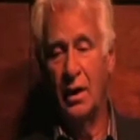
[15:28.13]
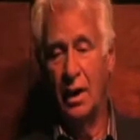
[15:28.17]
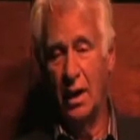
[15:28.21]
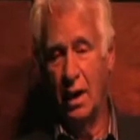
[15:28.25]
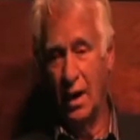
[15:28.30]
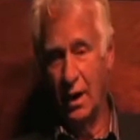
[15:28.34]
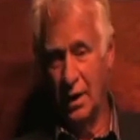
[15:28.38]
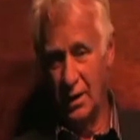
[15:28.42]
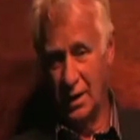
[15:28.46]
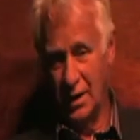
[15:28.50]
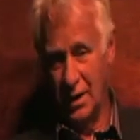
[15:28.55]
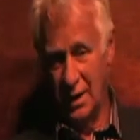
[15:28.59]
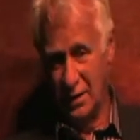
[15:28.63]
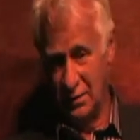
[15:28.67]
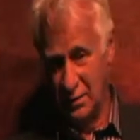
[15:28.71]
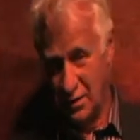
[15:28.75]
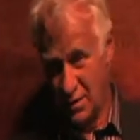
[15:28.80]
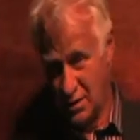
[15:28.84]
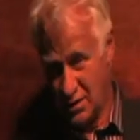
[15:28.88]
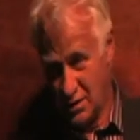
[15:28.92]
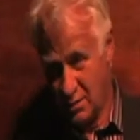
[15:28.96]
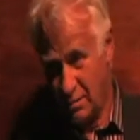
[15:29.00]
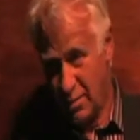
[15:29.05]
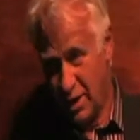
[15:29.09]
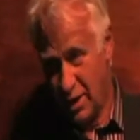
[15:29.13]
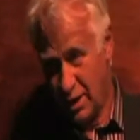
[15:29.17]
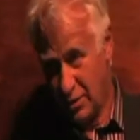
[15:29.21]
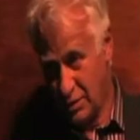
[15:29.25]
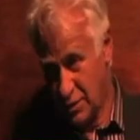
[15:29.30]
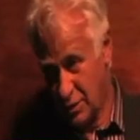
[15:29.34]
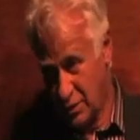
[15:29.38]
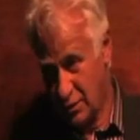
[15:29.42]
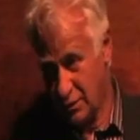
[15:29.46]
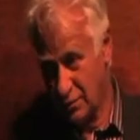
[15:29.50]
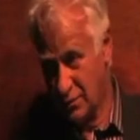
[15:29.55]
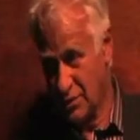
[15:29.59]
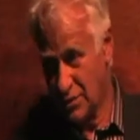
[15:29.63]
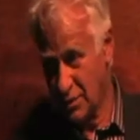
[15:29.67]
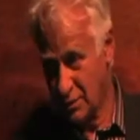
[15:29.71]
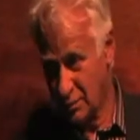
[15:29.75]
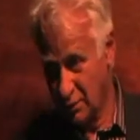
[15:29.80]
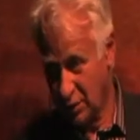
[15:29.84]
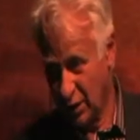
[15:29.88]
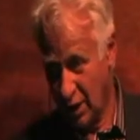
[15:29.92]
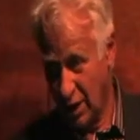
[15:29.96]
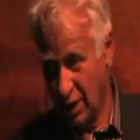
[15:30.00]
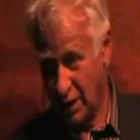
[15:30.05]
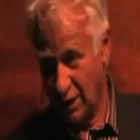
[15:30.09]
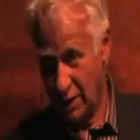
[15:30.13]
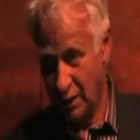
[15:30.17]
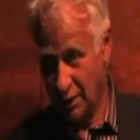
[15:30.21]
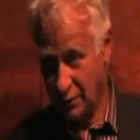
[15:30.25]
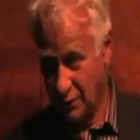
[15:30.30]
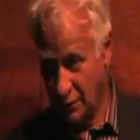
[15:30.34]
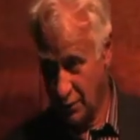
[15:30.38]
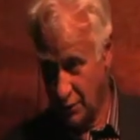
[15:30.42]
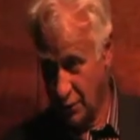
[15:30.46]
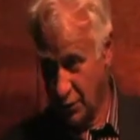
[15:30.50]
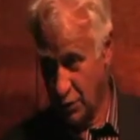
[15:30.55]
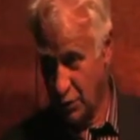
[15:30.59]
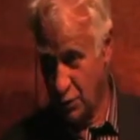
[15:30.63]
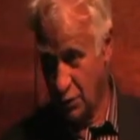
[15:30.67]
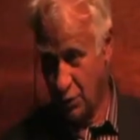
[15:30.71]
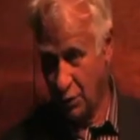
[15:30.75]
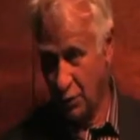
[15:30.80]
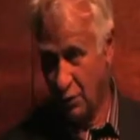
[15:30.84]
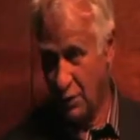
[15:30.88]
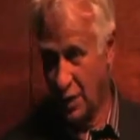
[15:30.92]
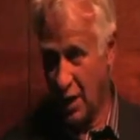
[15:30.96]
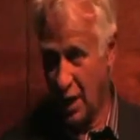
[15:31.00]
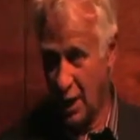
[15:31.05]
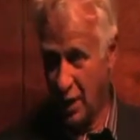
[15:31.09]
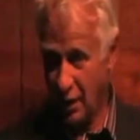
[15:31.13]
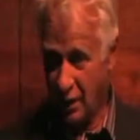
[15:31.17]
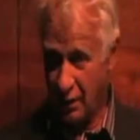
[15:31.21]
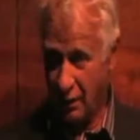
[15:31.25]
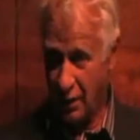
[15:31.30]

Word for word: uh, in anticipation of supplying it to the sugarcane